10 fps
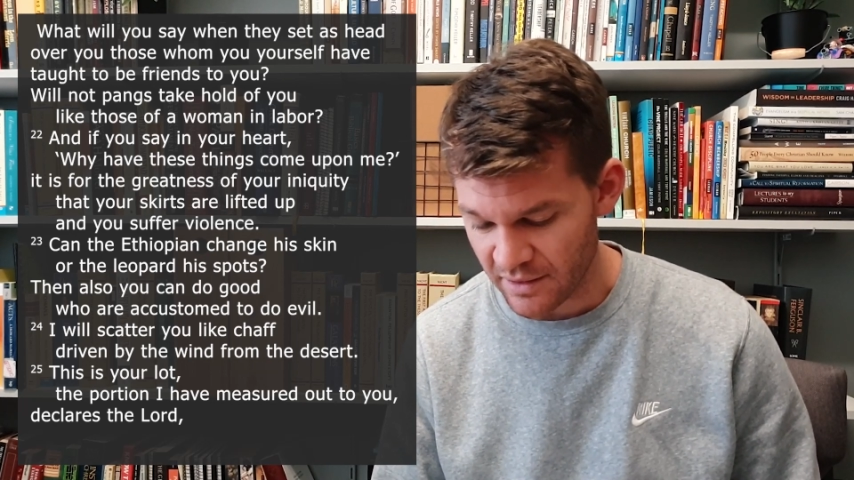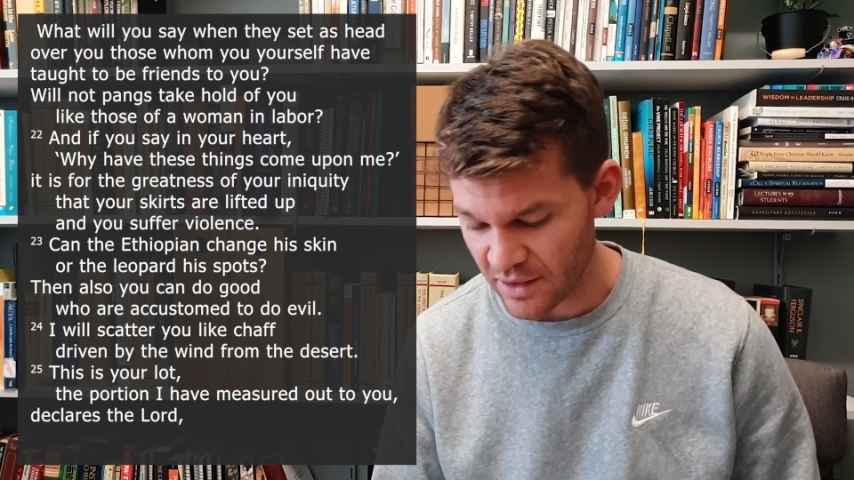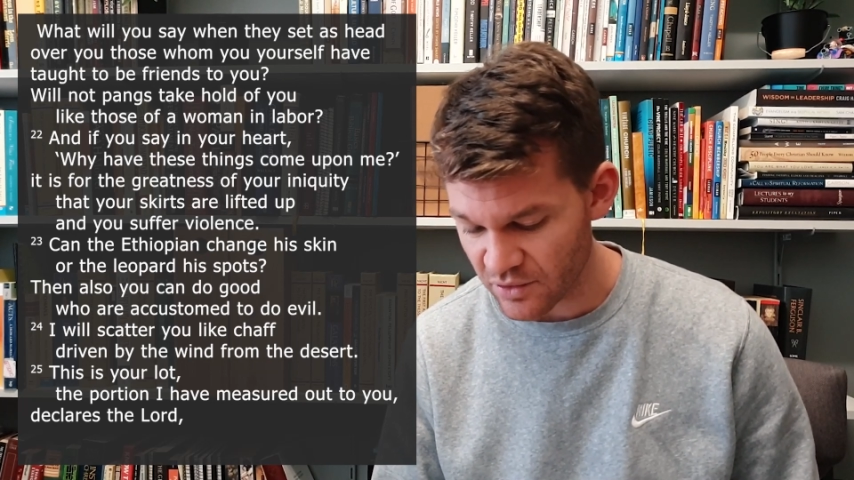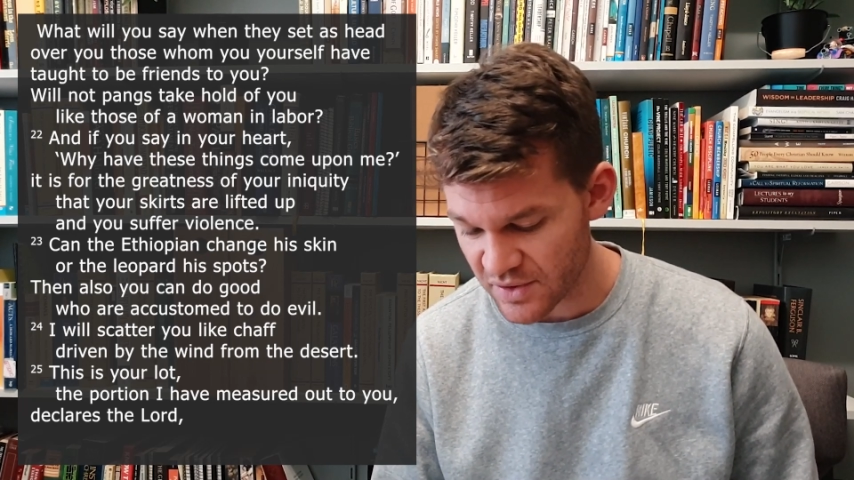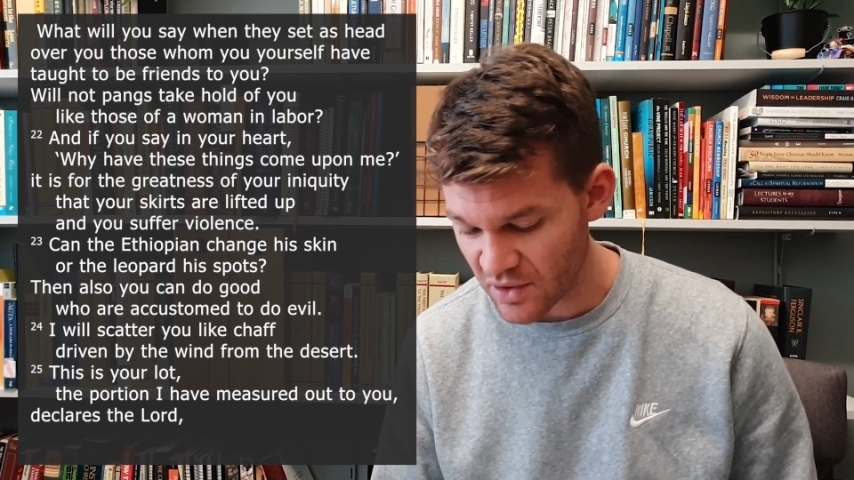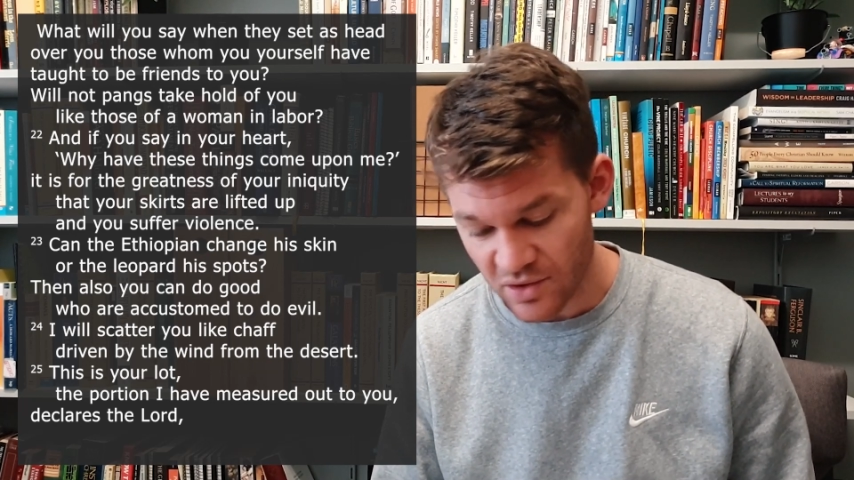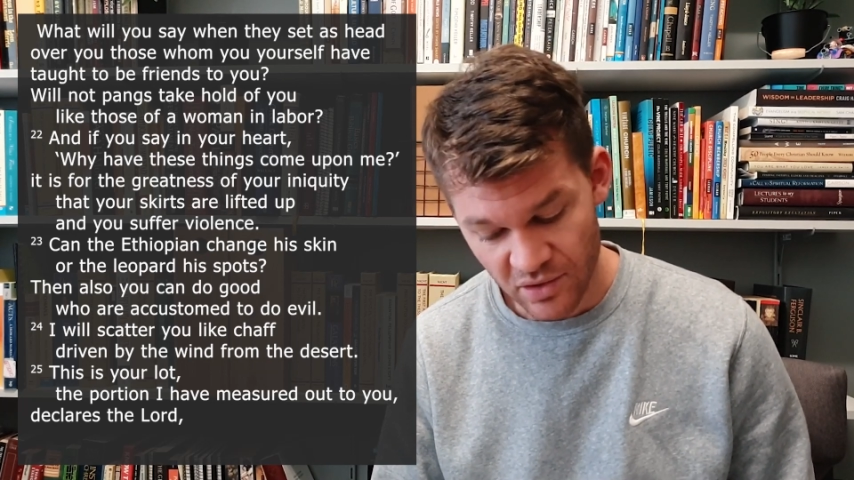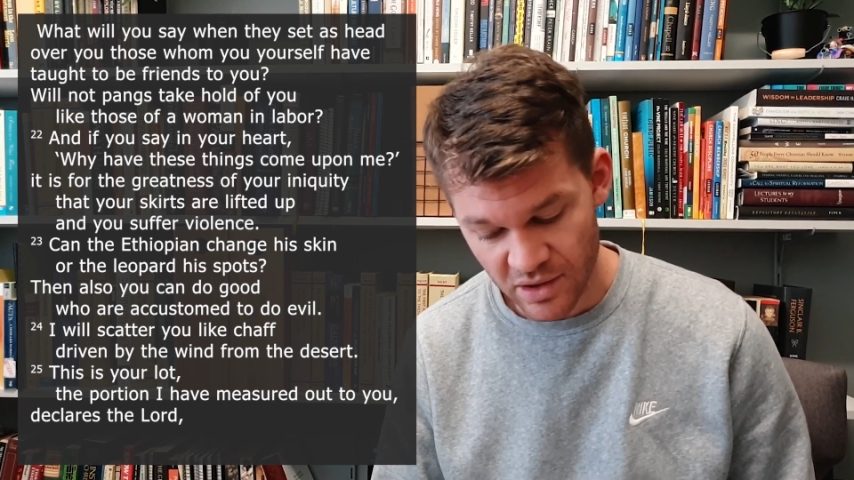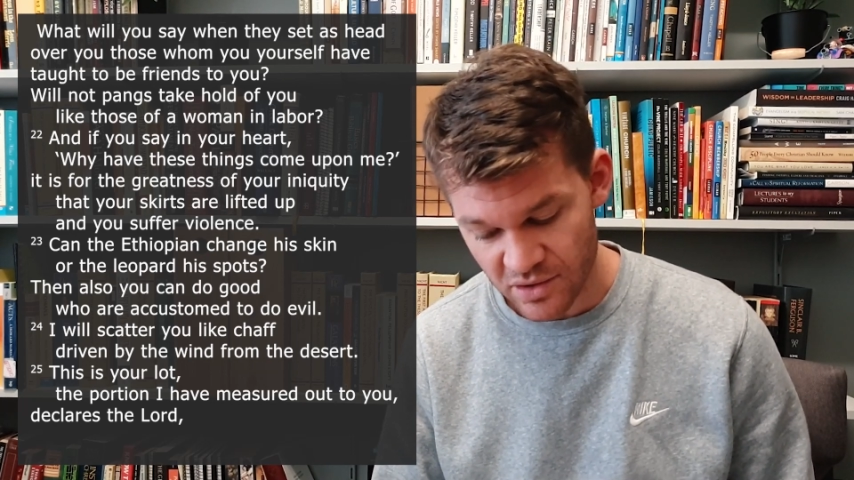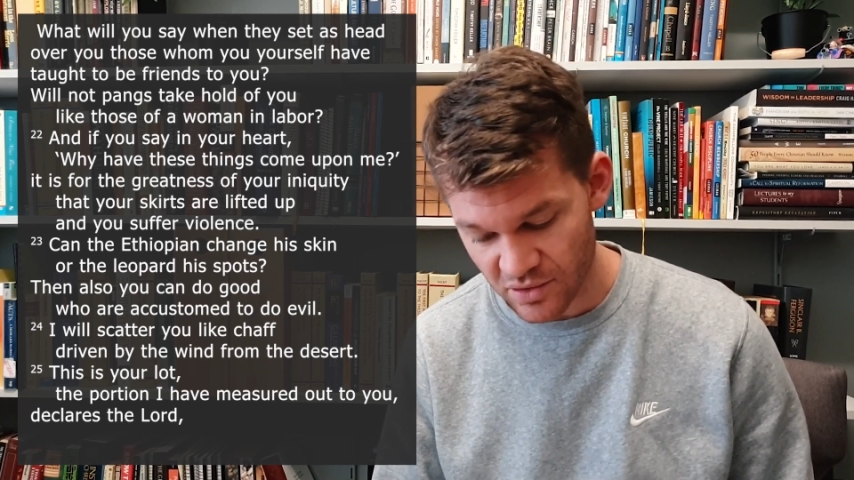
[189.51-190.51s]
Then also
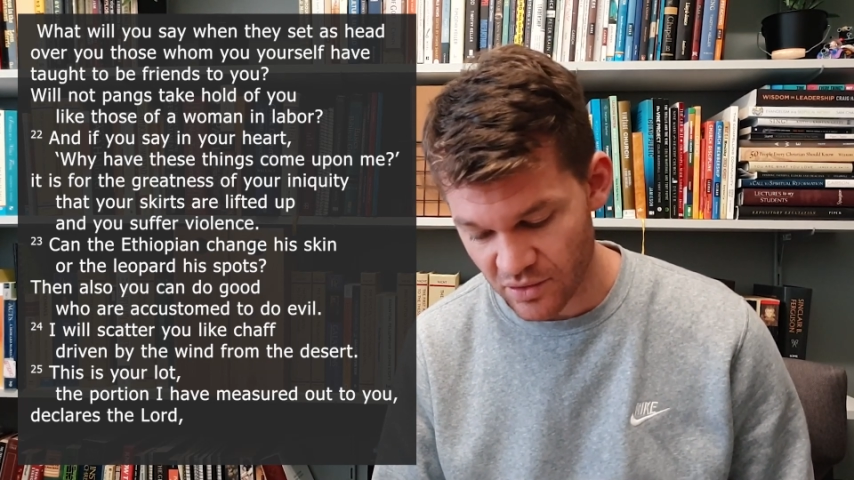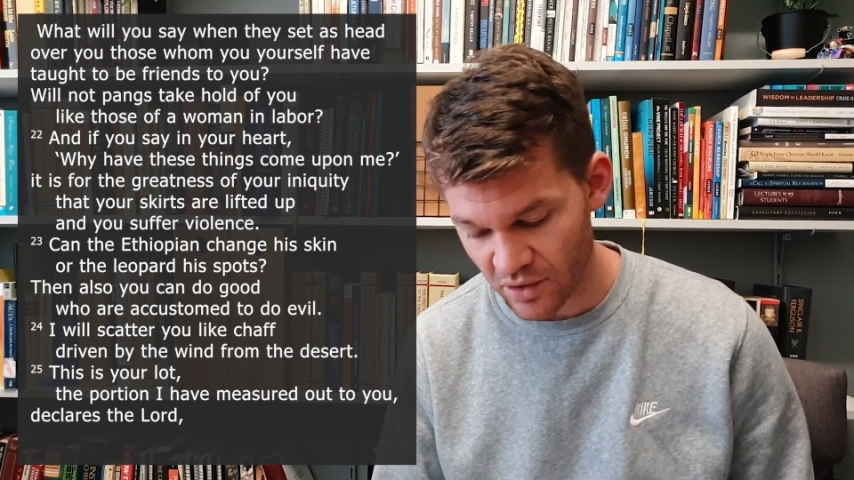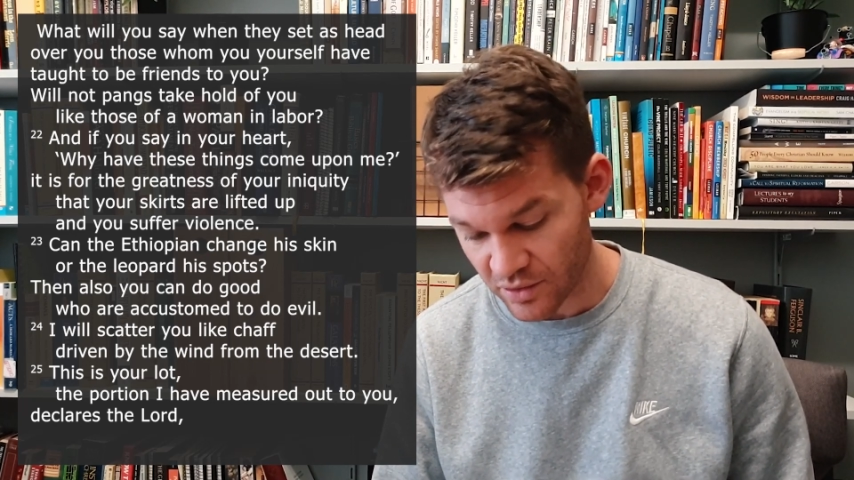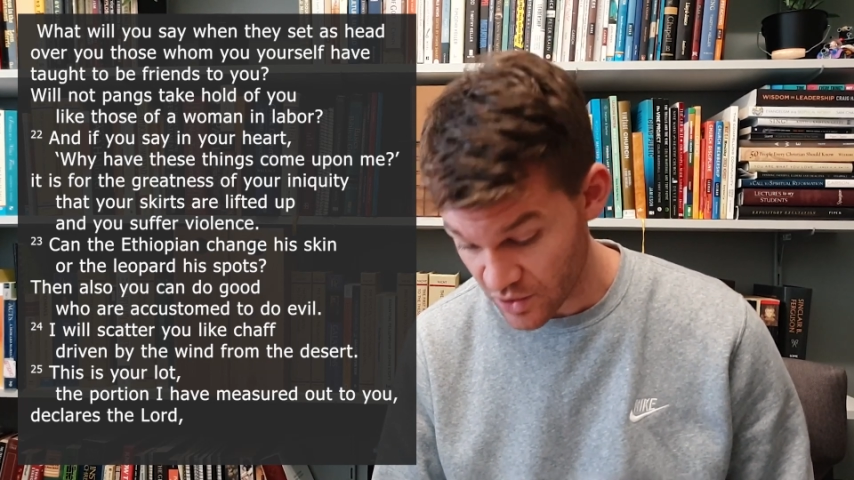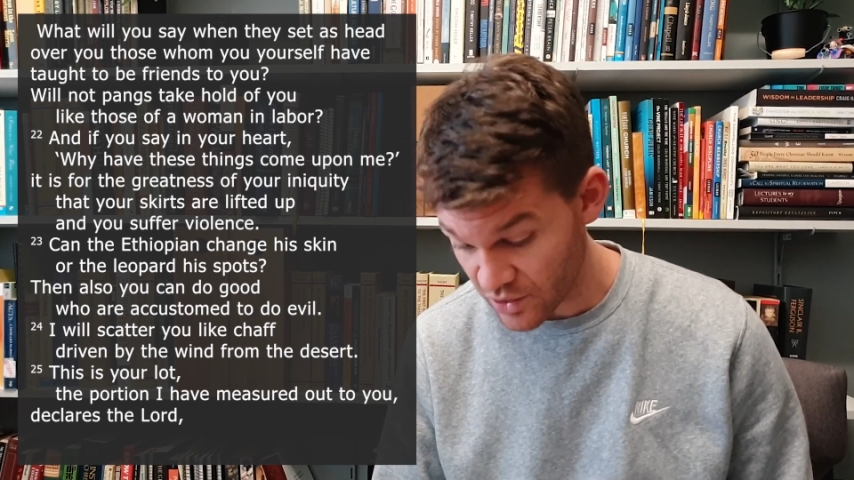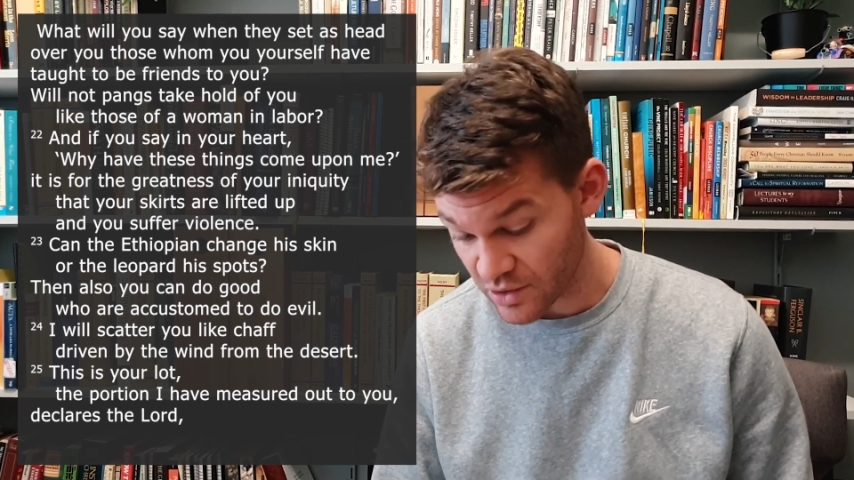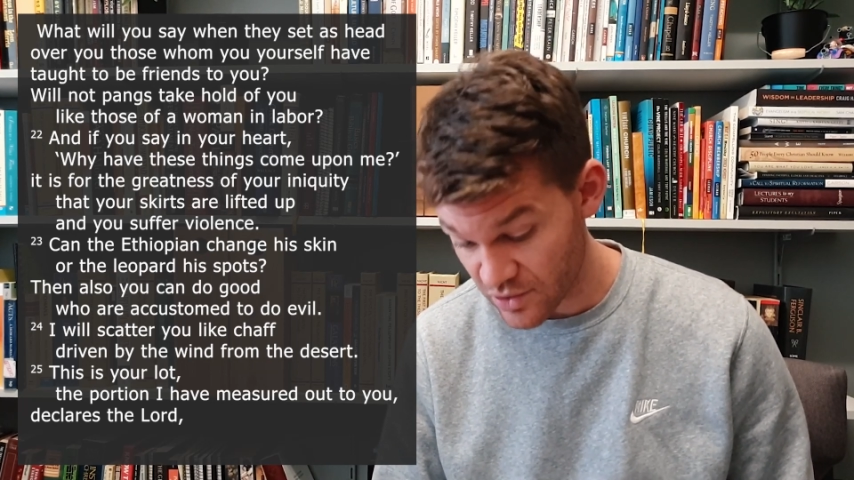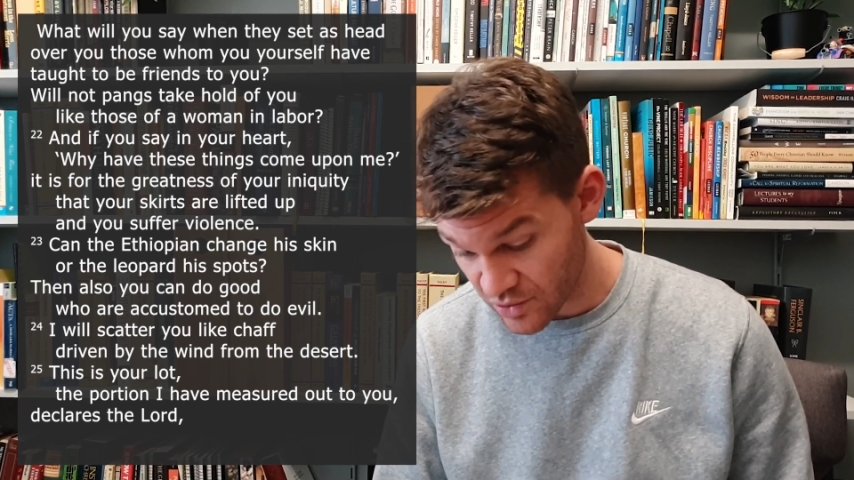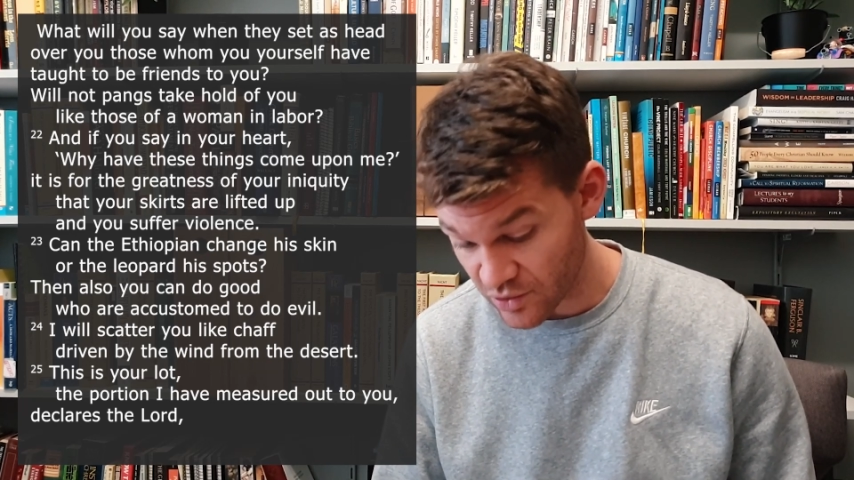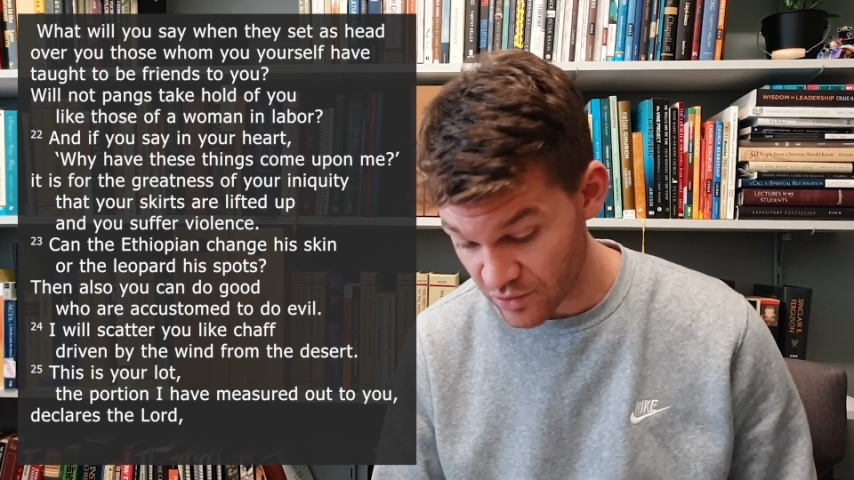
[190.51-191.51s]
you can
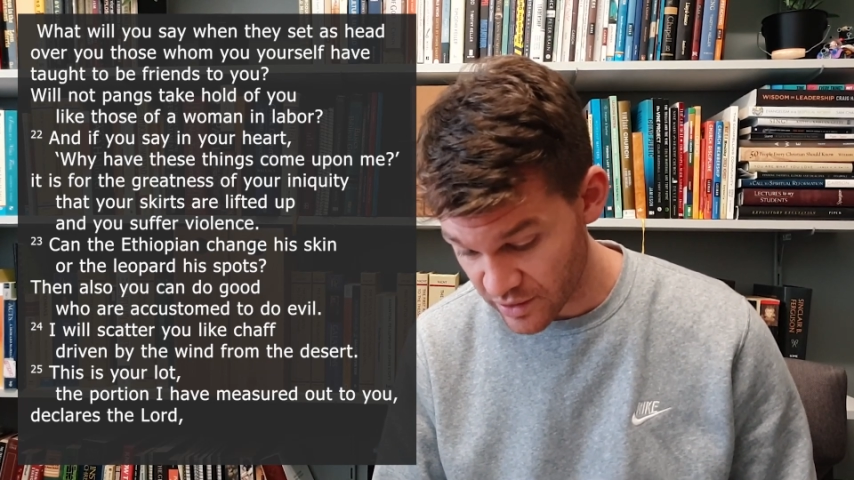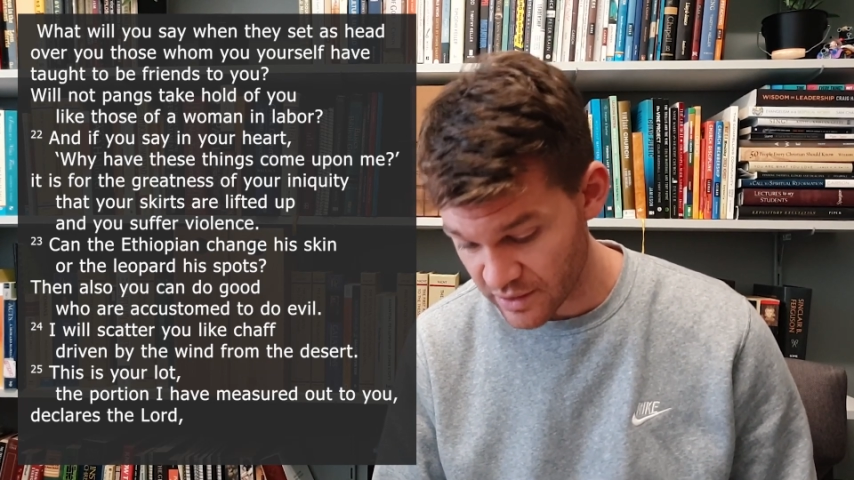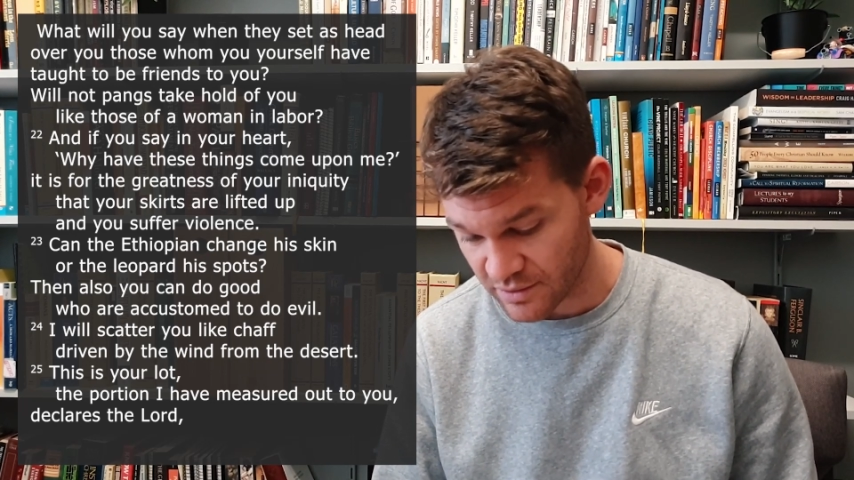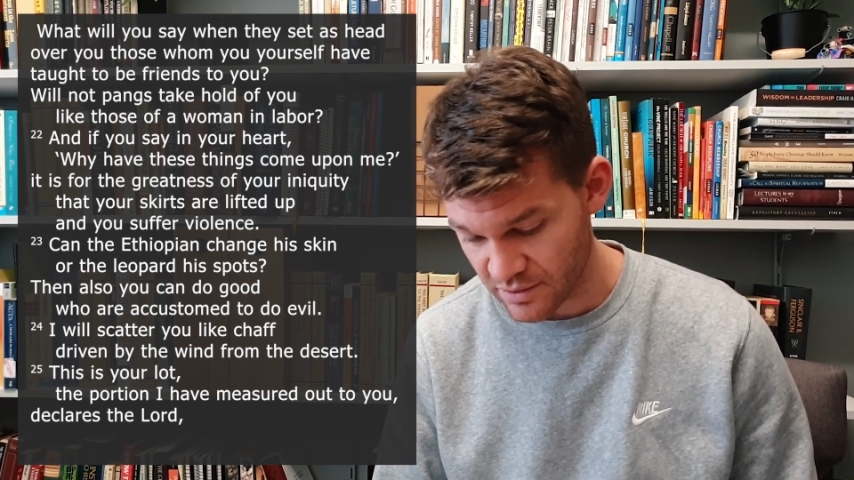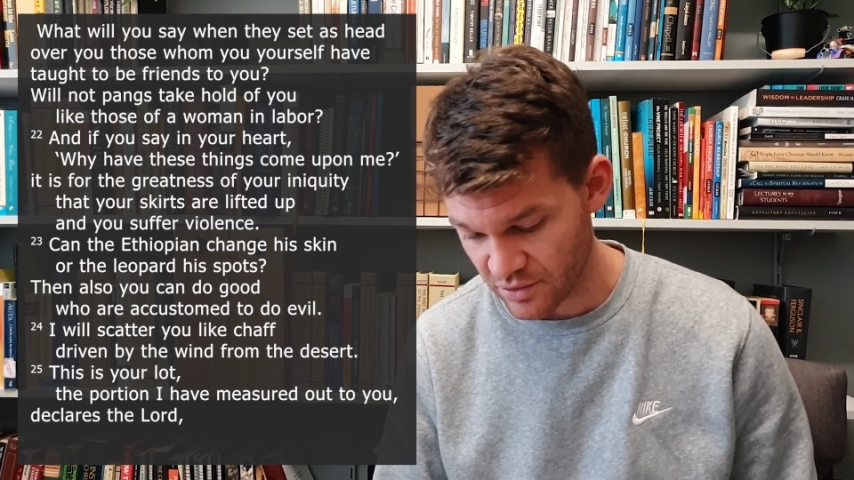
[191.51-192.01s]
do good